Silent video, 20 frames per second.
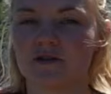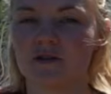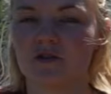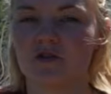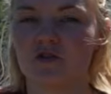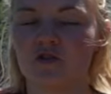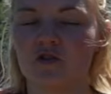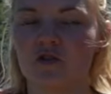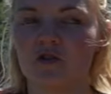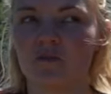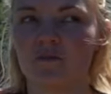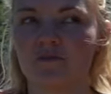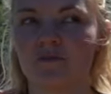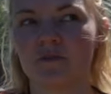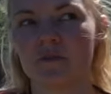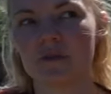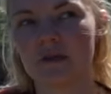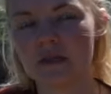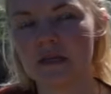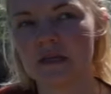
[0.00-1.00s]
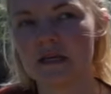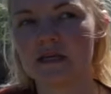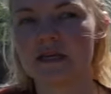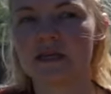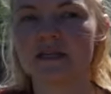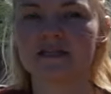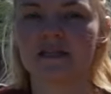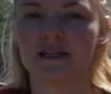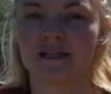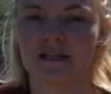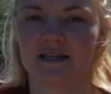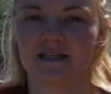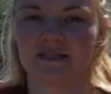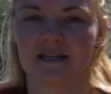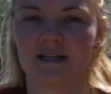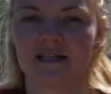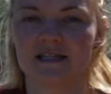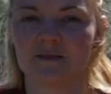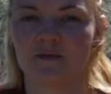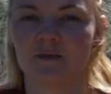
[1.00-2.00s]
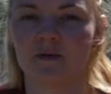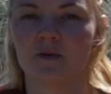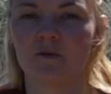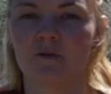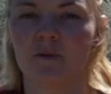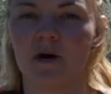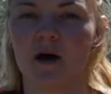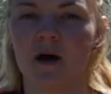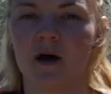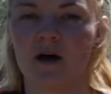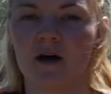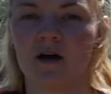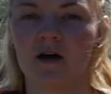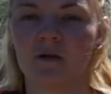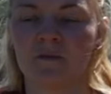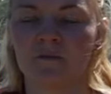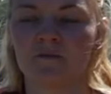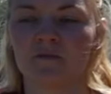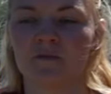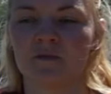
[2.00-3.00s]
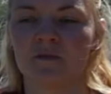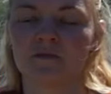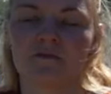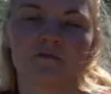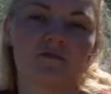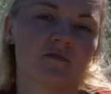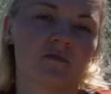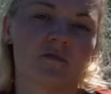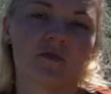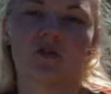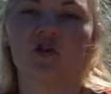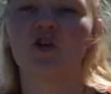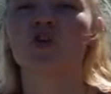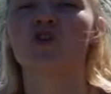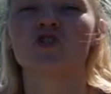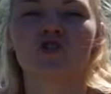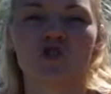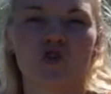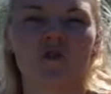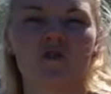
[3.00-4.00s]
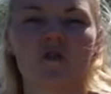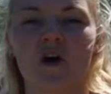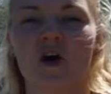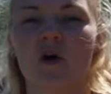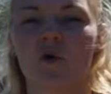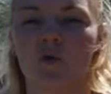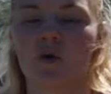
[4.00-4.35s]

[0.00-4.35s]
they're not easily accessible, but they're not too far a